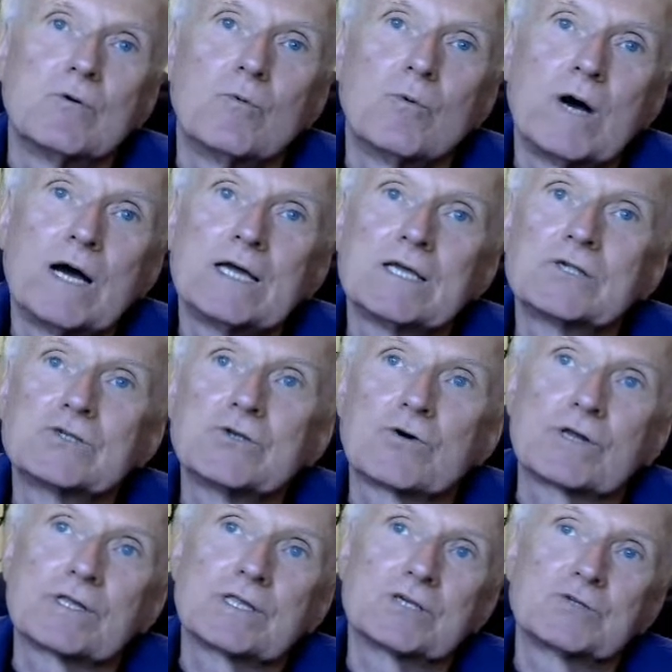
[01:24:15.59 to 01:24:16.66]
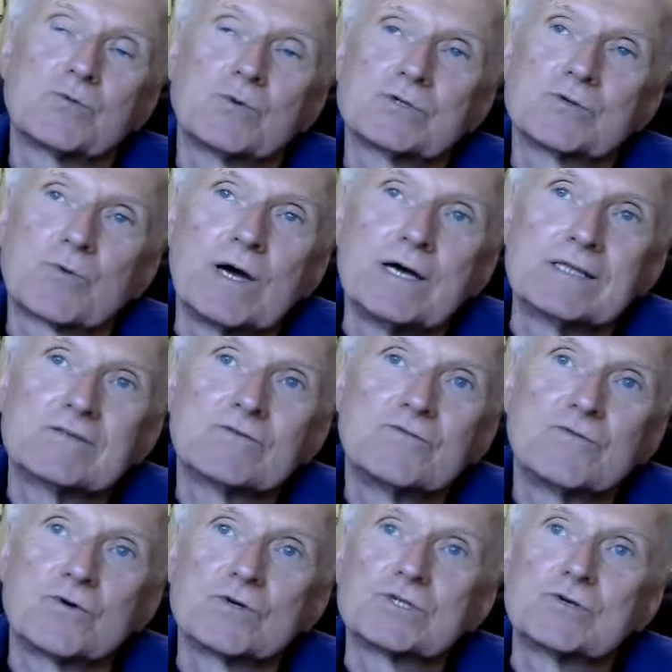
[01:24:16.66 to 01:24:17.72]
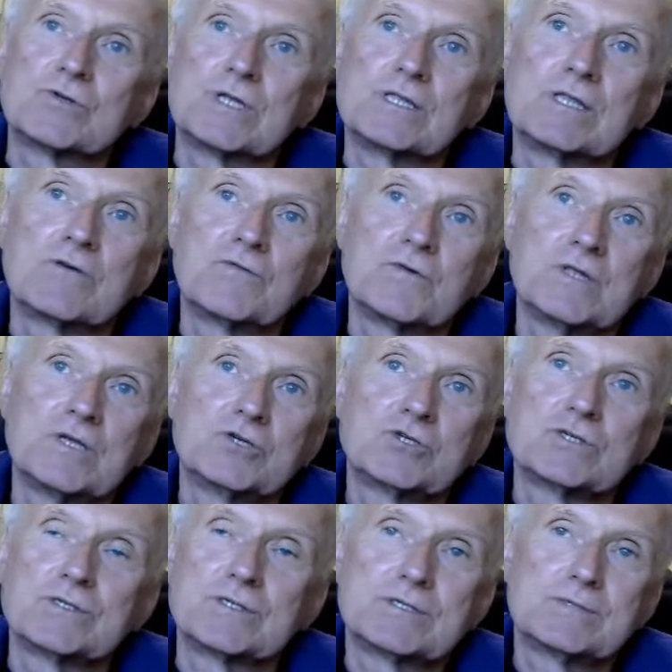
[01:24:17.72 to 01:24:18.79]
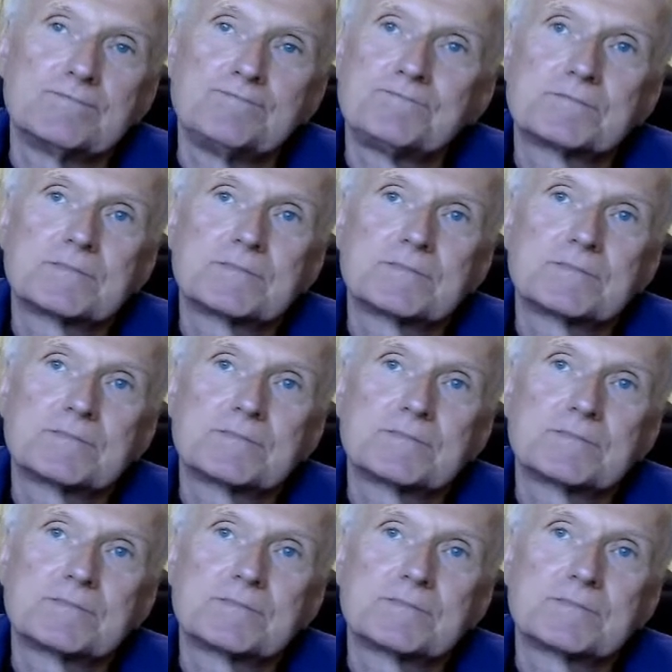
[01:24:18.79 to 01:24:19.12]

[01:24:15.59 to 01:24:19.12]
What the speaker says: of why Socrates was right. First, you need definitions.